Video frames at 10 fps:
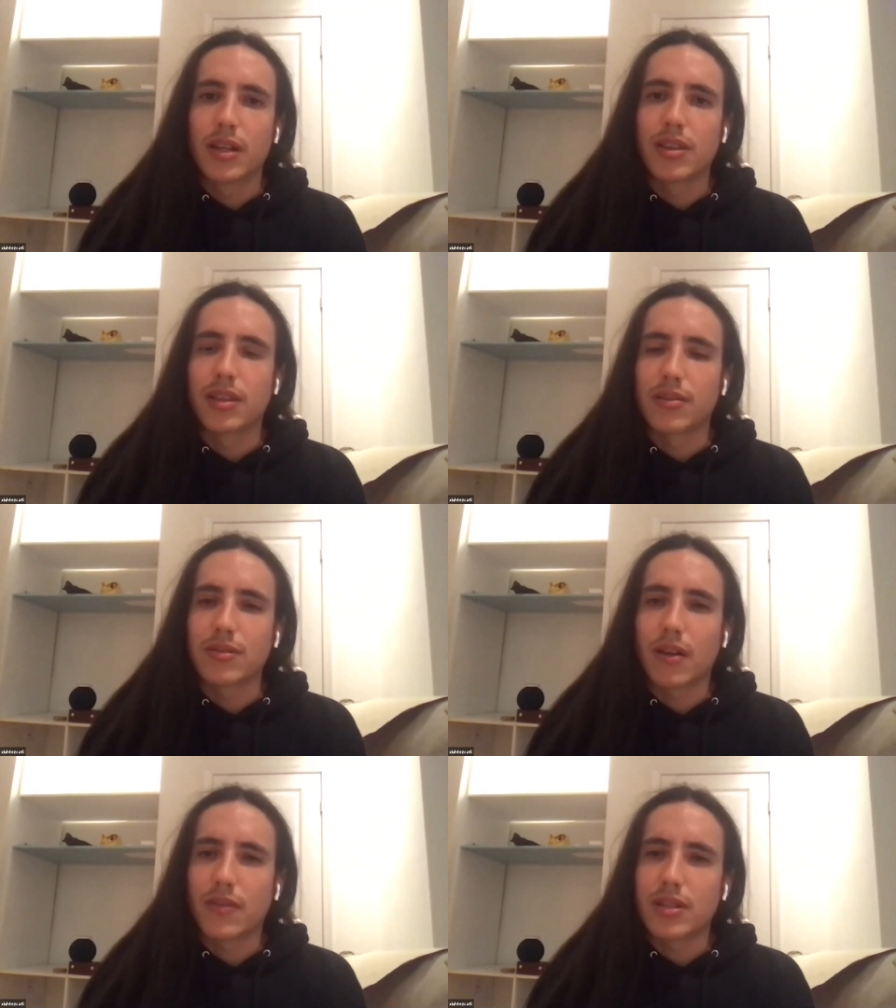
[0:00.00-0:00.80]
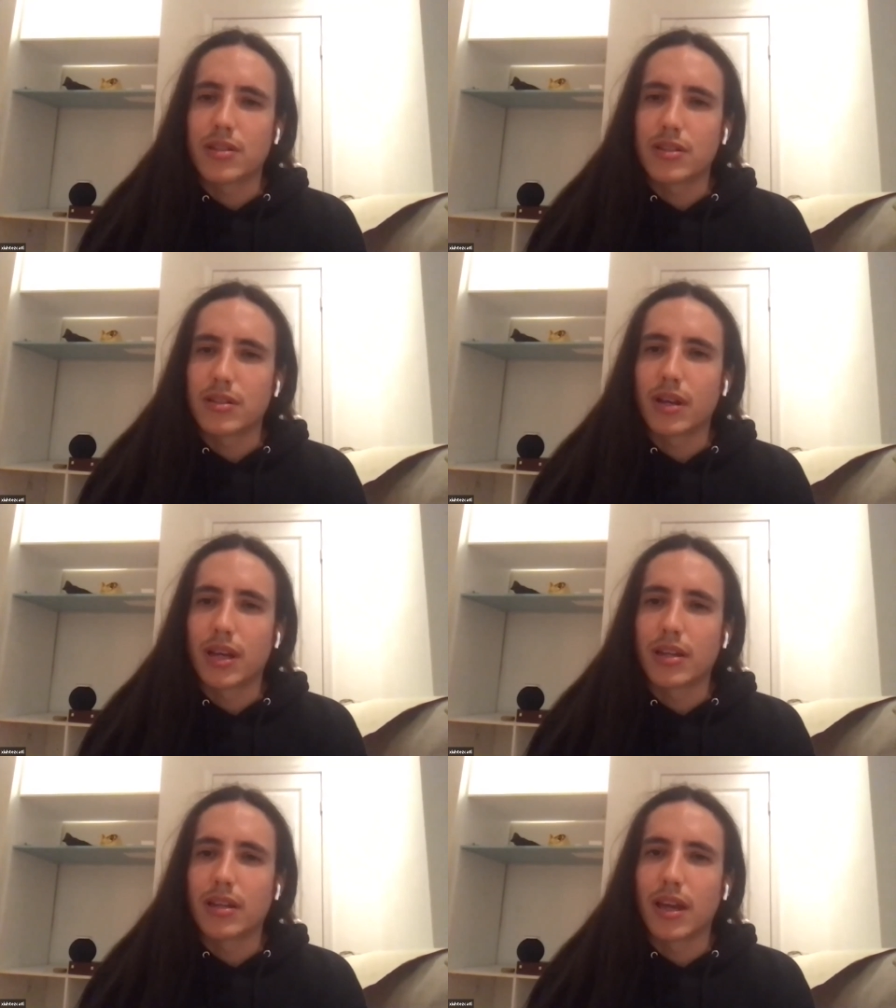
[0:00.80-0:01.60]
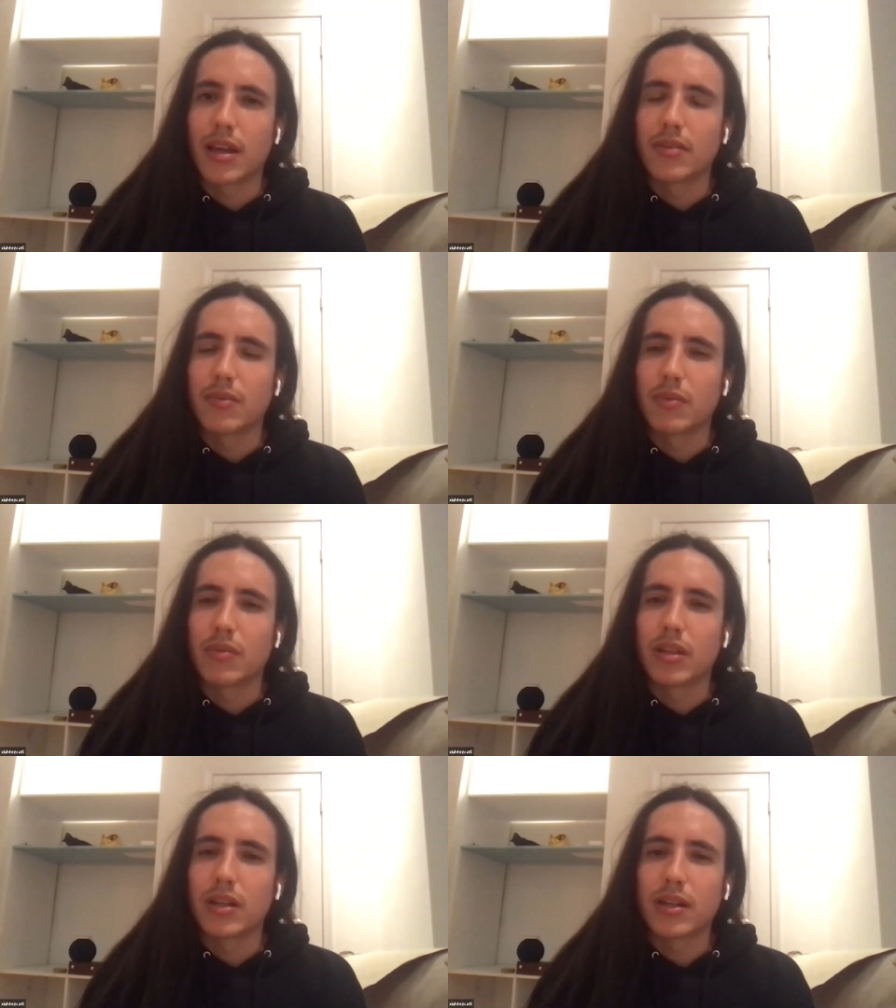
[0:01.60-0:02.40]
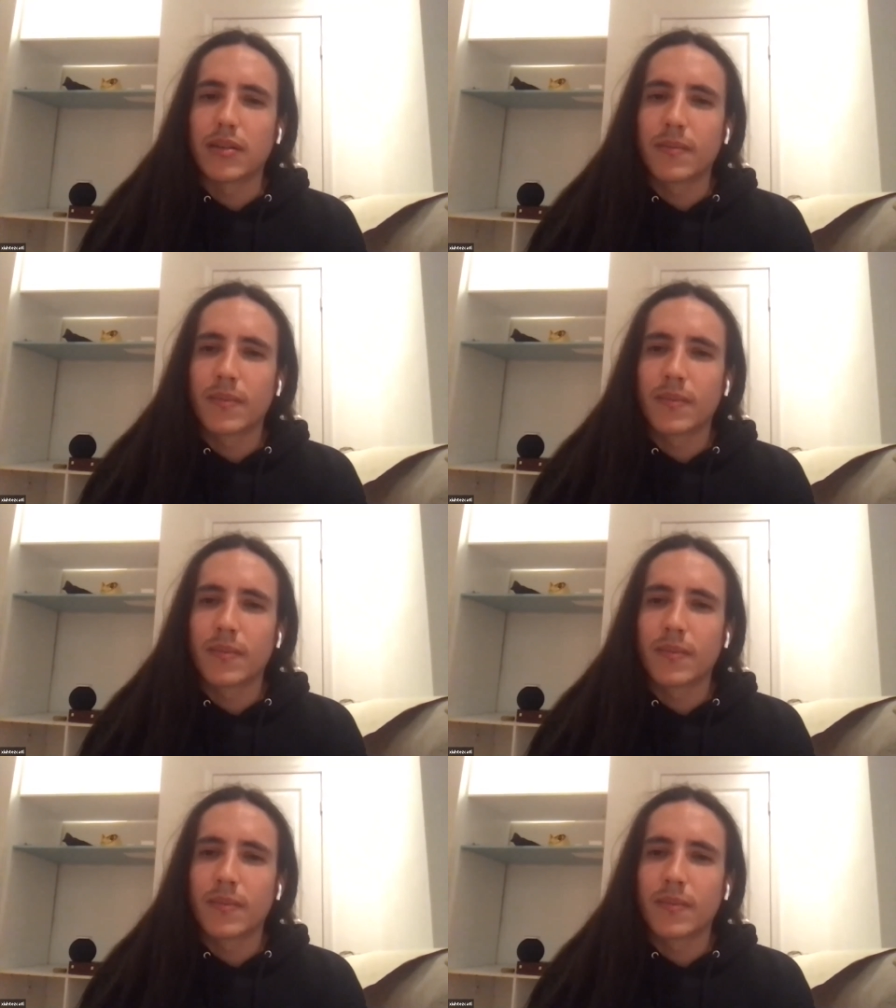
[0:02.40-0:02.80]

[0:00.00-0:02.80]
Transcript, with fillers: And I think those conversations go hand in hand. And when we look